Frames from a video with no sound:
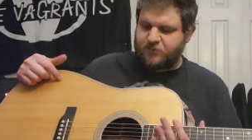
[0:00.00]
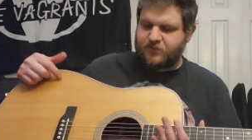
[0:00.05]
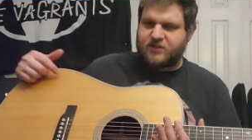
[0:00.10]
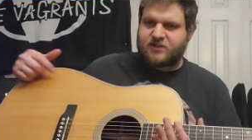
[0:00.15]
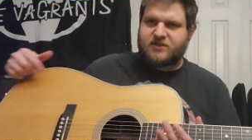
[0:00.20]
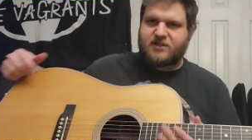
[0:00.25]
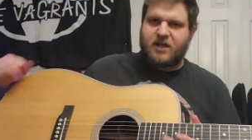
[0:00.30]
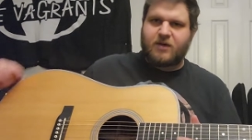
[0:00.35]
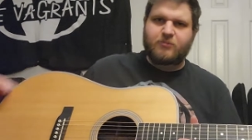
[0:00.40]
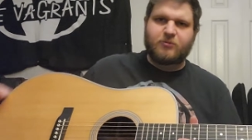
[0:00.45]
what
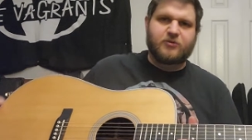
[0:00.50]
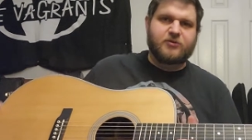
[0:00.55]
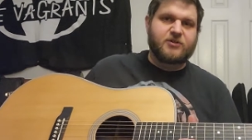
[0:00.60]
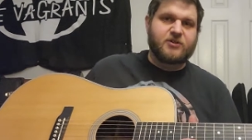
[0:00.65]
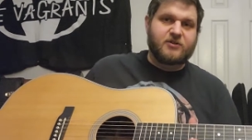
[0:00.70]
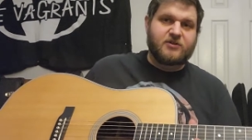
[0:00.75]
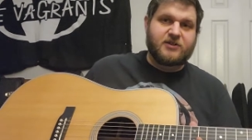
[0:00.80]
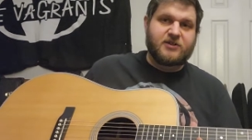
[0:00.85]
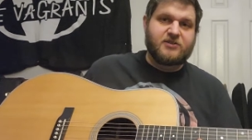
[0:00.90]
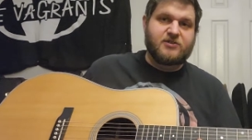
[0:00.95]
this top will
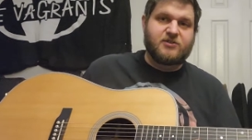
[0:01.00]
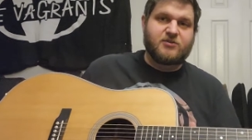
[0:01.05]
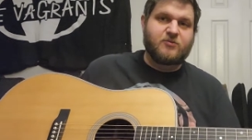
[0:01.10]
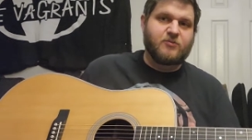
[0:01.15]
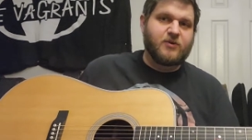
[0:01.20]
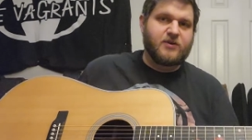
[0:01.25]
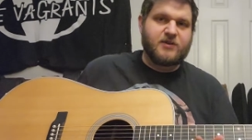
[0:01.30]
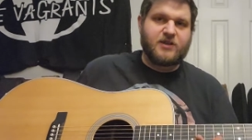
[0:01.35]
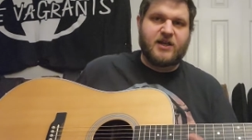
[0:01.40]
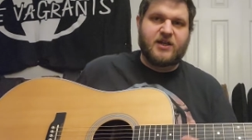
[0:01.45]
turn into
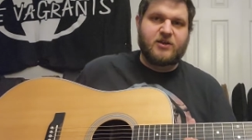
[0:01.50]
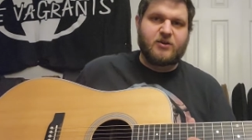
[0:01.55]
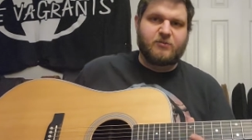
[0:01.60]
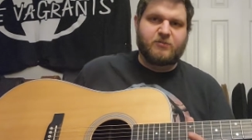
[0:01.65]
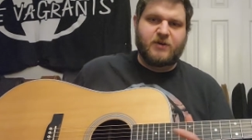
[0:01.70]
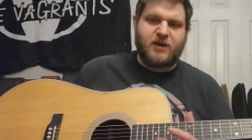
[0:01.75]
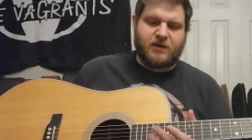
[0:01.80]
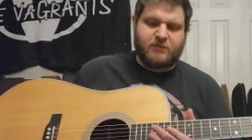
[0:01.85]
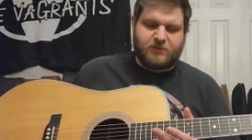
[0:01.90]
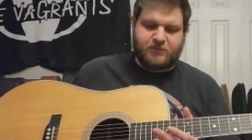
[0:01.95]
one day, no
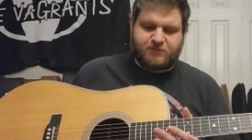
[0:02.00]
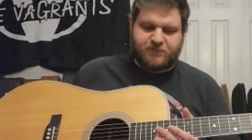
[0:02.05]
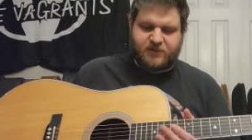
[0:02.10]
problem.